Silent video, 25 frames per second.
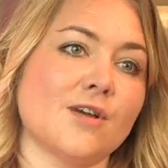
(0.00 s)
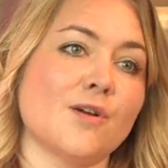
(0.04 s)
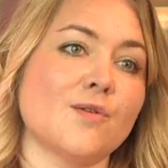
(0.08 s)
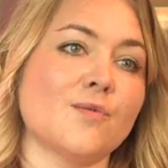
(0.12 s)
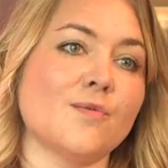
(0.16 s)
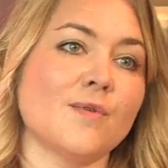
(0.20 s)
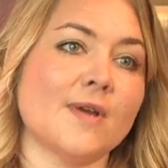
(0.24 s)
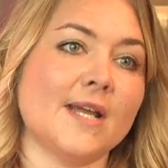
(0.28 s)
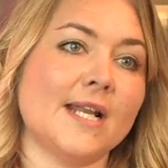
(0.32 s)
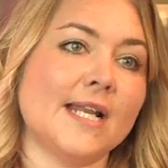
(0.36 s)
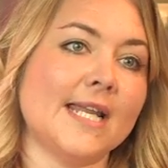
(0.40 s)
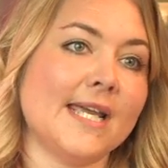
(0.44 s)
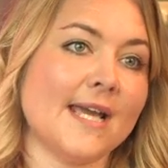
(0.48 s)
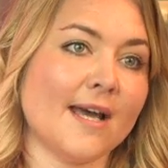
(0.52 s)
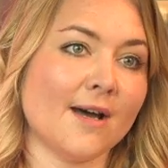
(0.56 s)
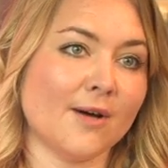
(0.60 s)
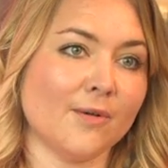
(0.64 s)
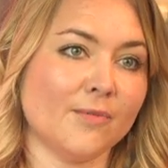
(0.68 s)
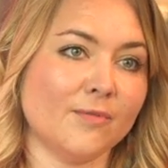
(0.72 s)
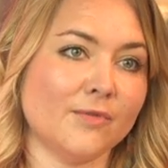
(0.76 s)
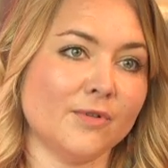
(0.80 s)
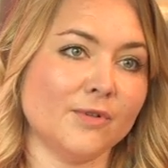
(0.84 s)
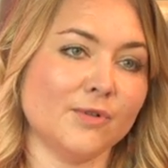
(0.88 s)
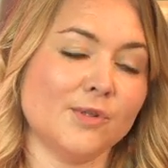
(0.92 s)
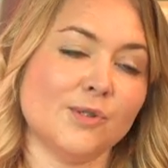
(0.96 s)
are really
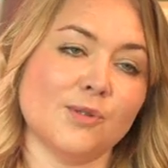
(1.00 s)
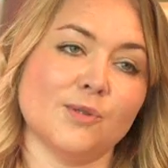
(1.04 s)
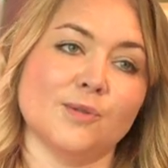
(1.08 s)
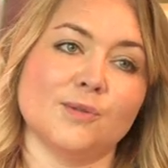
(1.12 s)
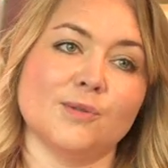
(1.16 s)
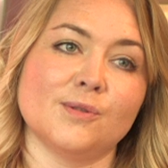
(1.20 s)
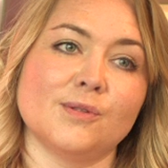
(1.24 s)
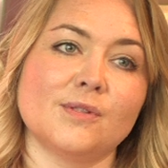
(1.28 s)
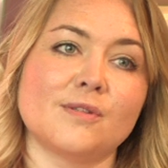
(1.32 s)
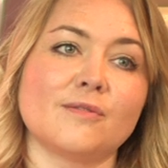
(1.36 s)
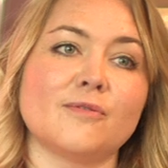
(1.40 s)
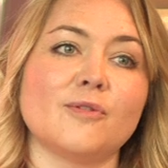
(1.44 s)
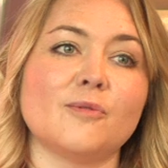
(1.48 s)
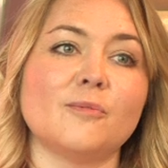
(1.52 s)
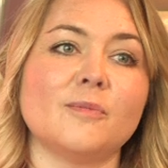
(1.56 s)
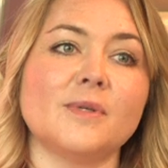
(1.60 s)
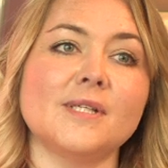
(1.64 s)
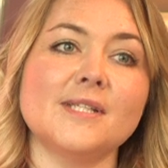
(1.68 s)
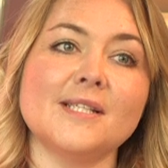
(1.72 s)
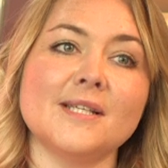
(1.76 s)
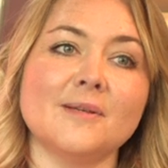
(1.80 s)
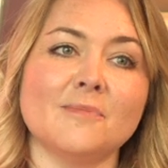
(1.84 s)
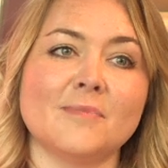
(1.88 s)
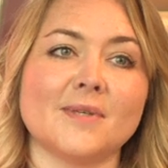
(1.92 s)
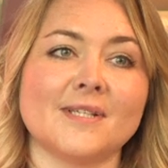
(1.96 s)
helpful tools for
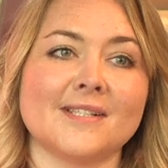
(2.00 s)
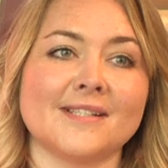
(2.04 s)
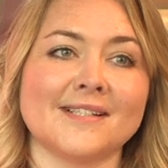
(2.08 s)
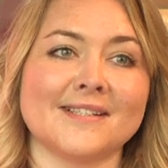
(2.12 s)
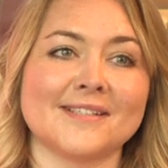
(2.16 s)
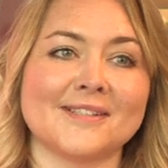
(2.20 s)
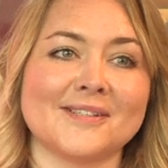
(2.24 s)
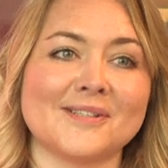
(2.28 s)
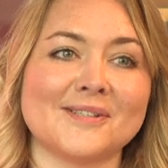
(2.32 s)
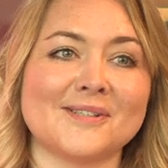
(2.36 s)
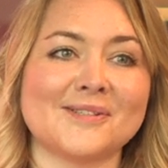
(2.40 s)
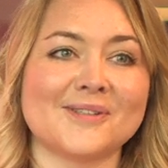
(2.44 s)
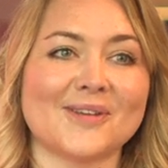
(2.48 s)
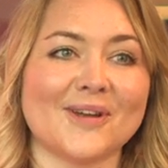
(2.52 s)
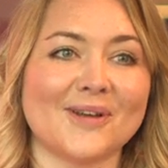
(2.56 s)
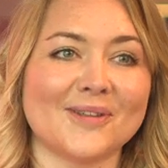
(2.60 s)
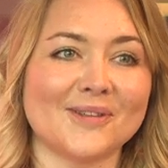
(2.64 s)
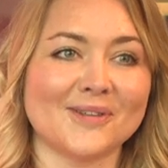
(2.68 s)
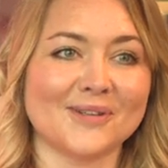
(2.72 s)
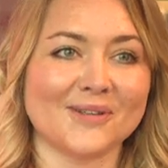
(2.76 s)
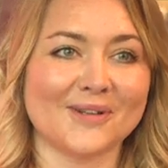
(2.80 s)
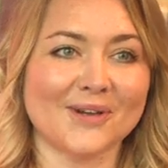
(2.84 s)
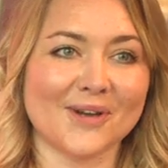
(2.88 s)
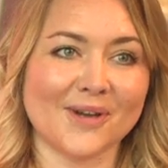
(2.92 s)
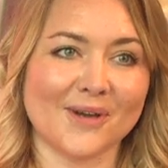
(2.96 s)
busy businesses
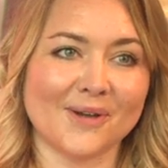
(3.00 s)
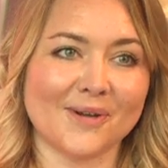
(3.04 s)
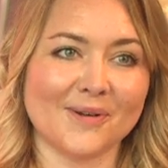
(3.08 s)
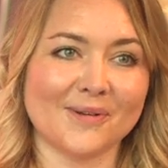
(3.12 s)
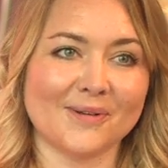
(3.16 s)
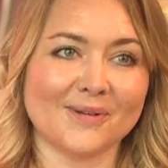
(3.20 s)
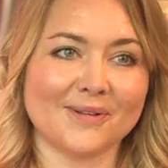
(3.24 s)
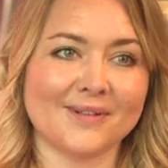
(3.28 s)
on the go.